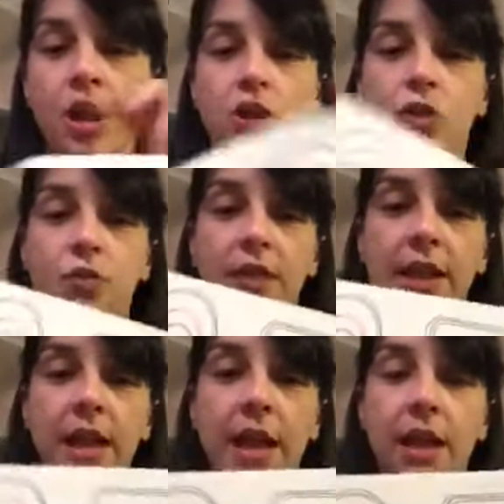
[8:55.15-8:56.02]
And you'll
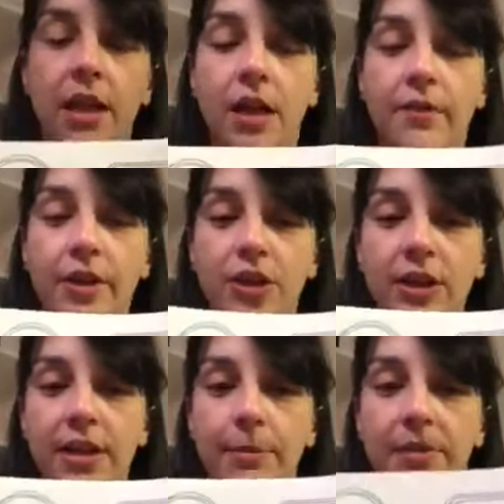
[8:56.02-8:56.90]
see here that I've
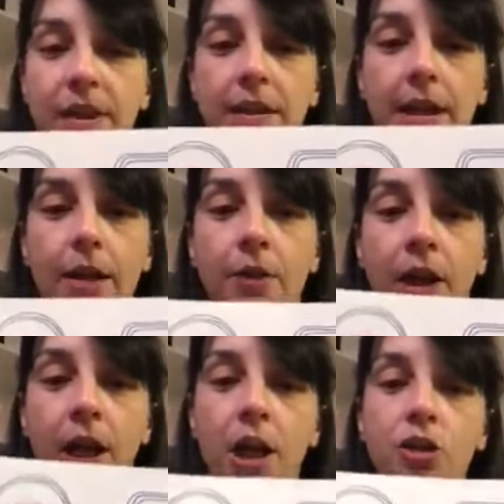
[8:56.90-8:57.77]
actually stamped these out,
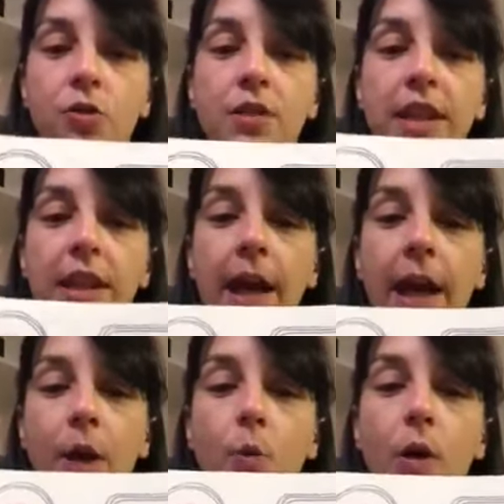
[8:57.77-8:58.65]
and you'll see
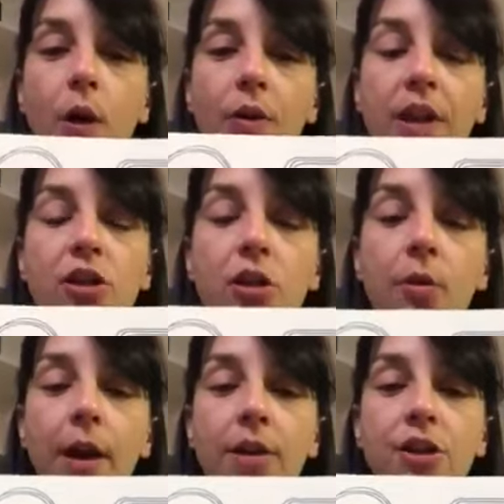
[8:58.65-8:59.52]
how well they
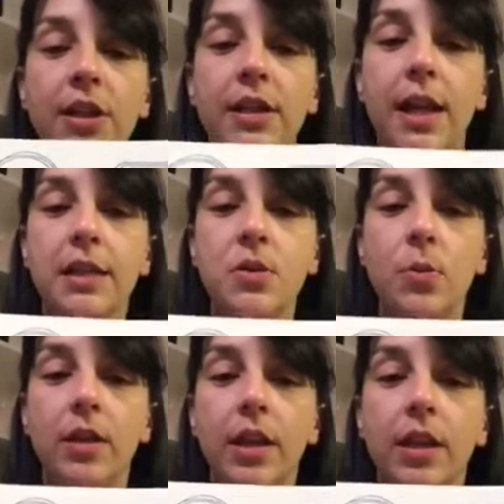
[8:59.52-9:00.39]
do actually nest
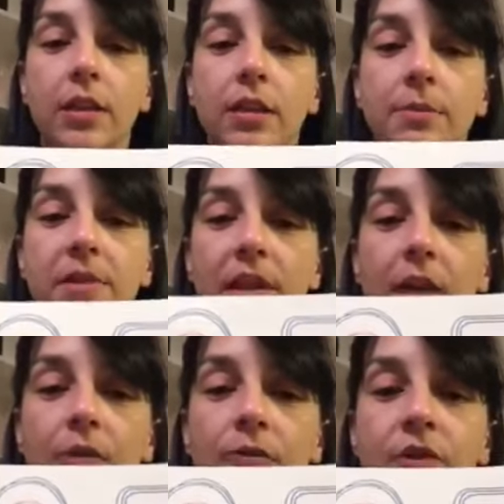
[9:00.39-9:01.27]
within
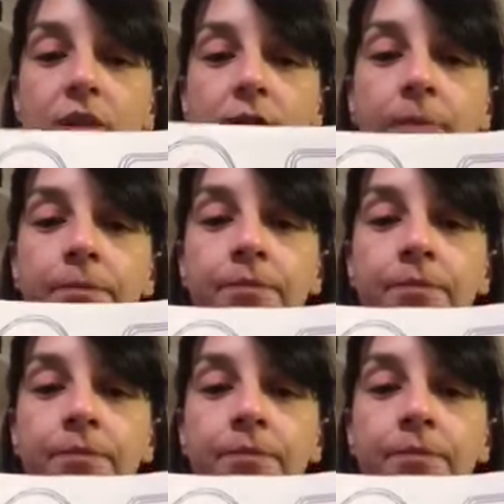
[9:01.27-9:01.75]
themselves.